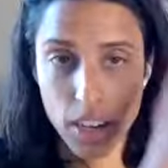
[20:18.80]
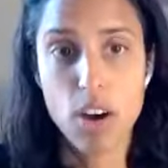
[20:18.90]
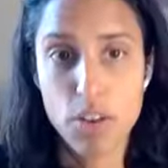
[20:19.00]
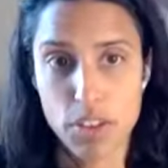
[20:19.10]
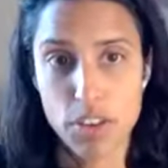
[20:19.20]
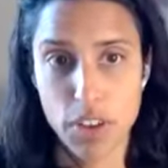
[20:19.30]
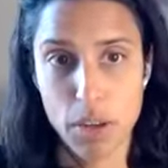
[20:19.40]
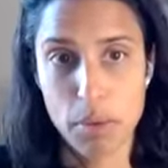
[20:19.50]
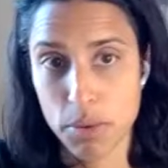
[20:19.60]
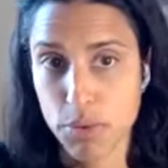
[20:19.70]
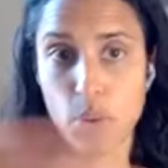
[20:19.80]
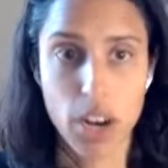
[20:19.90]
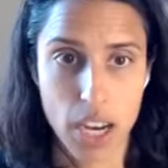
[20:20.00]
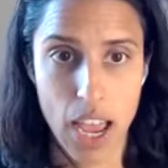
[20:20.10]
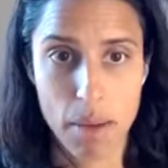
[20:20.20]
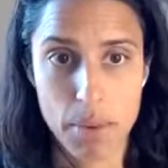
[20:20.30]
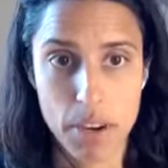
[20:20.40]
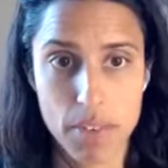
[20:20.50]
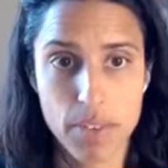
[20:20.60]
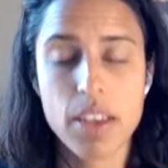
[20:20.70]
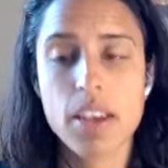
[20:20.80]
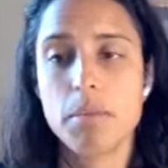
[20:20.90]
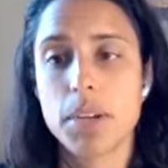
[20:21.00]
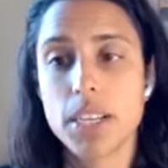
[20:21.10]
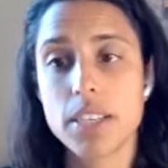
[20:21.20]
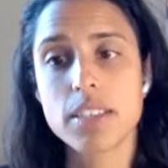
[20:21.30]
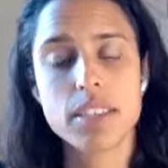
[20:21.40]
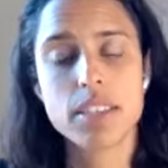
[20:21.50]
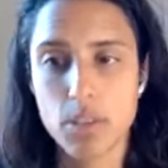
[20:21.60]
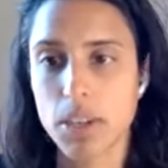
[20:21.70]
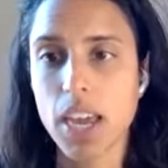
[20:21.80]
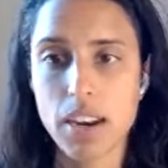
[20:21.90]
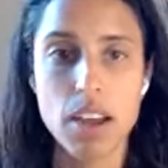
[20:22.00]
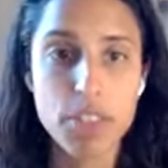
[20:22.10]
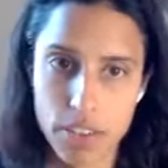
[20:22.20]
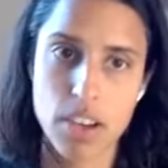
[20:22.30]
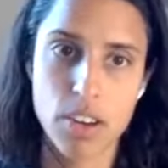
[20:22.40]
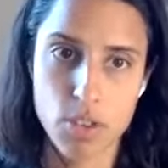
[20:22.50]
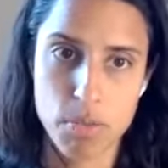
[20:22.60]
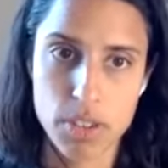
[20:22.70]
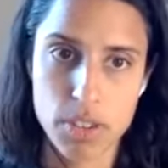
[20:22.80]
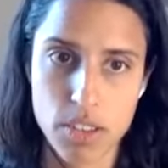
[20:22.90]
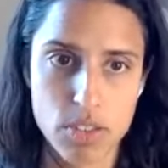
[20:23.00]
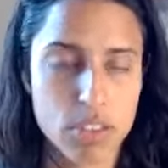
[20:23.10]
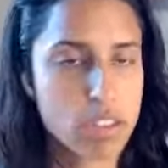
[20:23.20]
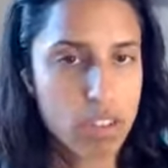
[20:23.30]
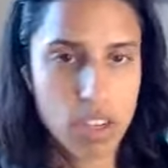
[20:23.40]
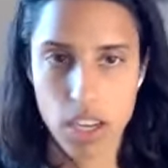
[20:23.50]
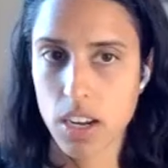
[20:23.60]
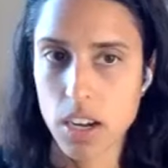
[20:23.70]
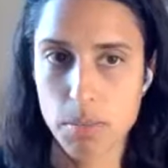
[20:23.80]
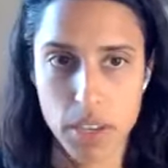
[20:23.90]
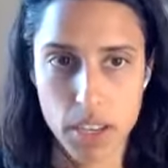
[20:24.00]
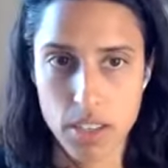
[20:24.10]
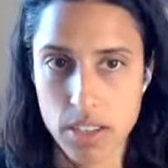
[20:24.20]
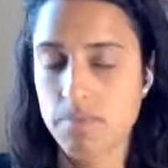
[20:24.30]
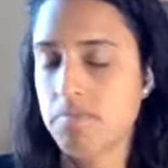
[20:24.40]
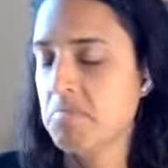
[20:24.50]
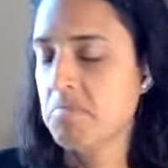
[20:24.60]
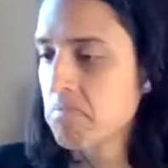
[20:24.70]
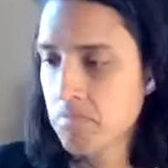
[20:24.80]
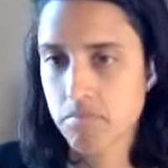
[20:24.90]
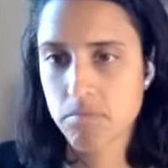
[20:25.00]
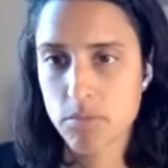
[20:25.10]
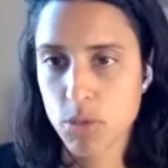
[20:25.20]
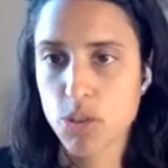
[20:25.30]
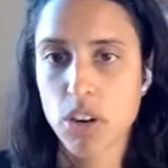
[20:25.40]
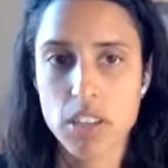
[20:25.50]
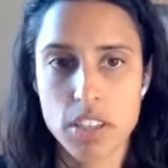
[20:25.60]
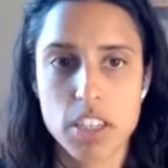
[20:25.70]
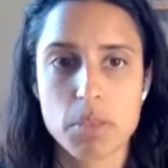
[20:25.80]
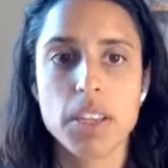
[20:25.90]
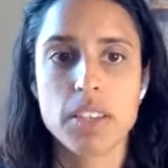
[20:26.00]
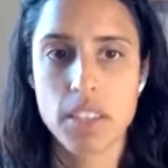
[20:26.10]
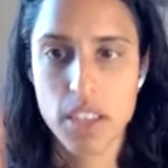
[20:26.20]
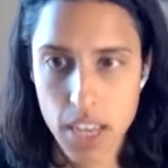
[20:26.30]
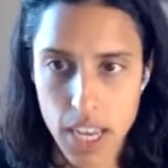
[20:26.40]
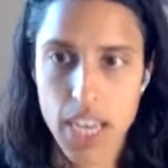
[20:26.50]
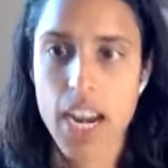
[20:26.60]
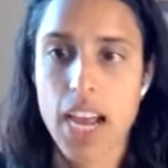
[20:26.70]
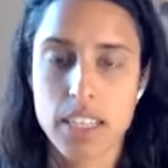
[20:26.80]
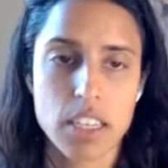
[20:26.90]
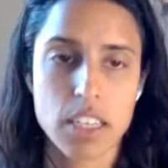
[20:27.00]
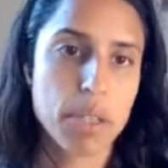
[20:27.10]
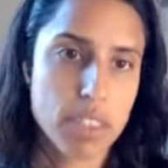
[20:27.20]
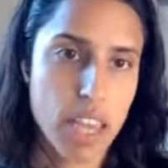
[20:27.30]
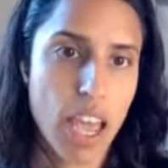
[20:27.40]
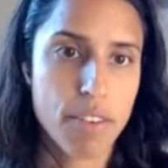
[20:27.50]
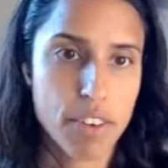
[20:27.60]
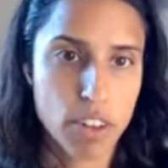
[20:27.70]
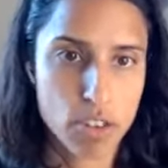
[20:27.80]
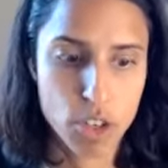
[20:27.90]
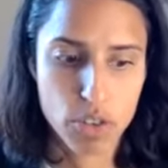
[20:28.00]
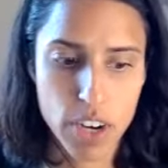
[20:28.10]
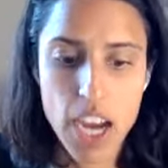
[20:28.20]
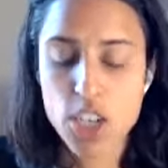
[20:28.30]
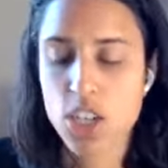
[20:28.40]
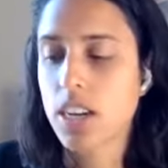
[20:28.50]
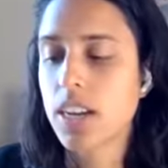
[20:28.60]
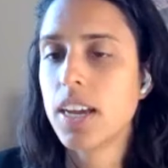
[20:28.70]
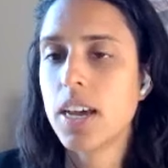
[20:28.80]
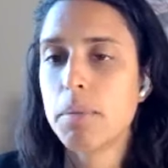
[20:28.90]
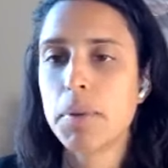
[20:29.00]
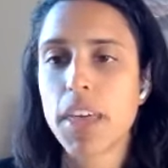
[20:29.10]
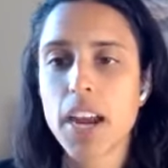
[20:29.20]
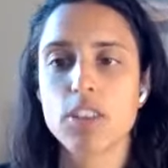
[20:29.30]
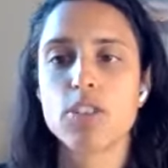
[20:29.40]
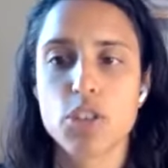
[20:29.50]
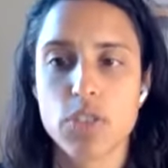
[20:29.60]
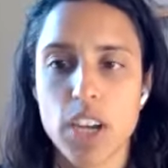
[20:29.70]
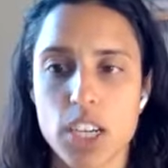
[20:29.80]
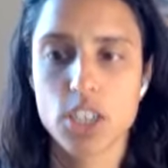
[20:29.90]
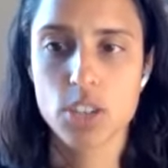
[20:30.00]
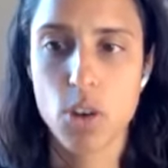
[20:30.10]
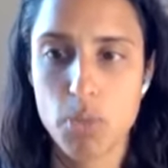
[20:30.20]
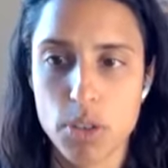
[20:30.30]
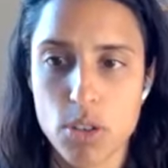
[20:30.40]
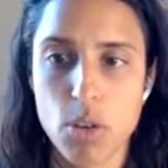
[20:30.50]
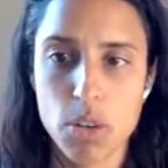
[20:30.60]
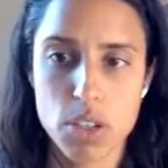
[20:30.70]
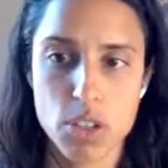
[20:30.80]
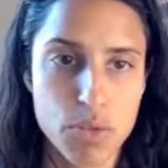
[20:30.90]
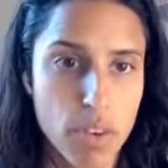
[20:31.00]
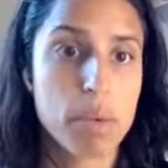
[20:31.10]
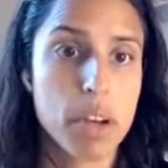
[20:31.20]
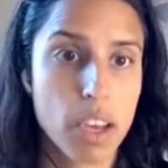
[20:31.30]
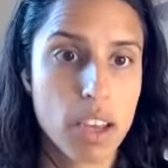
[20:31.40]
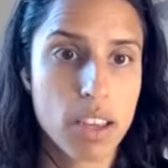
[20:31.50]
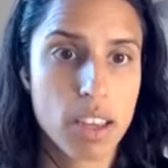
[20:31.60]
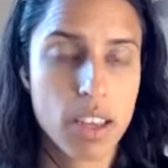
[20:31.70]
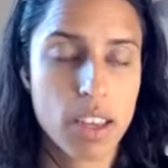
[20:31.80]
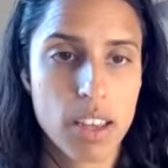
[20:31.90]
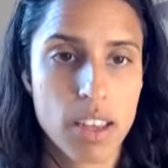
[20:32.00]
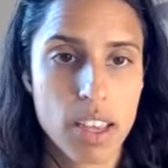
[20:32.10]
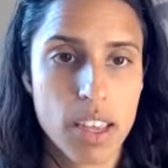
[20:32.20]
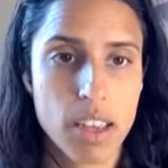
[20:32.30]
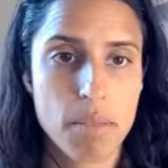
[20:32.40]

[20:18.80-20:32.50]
cut off the development before it can happen. But in, you know, again, nothing's 100%. So you're still going to get a couple kids who start at 6 months and at 6 months they have an allergic reaction, but that allergic reaction is almost always just vomiting. Yeah.